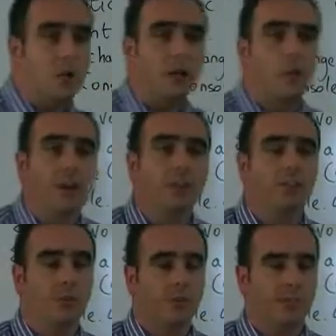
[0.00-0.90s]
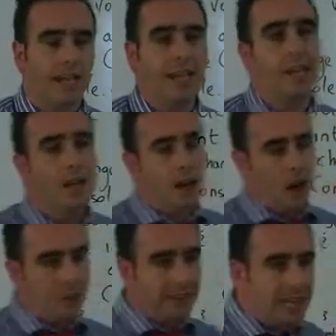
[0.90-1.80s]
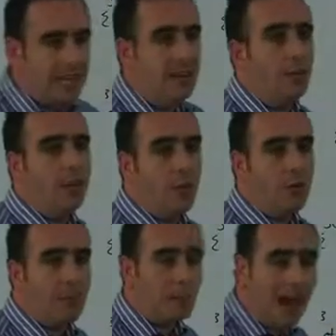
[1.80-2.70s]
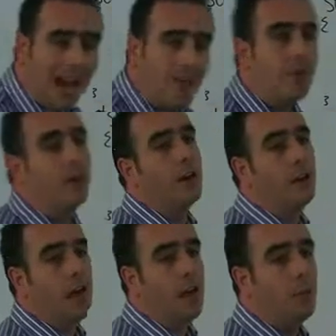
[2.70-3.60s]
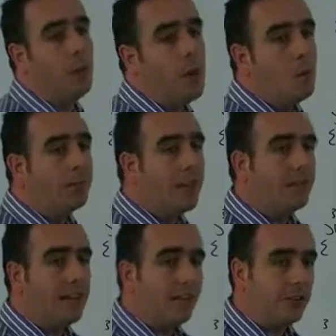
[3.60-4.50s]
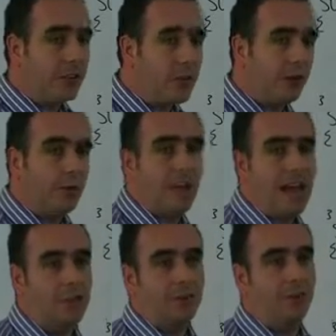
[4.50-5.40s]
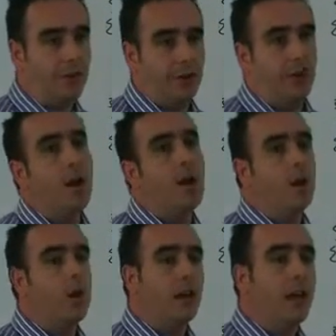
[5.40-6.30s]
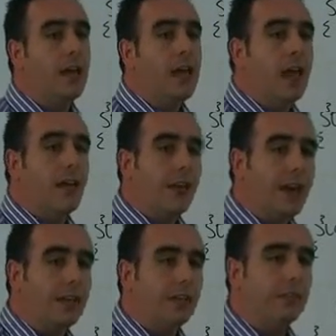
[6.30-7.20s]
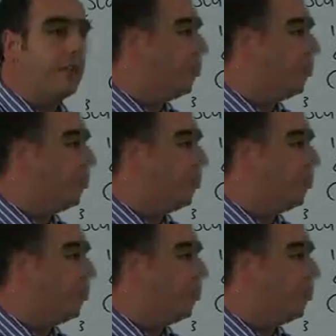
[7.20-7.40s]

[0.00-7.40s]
what I wanted you to say. I was leading you down that path, but that is actually not what happens here, okay? And that is to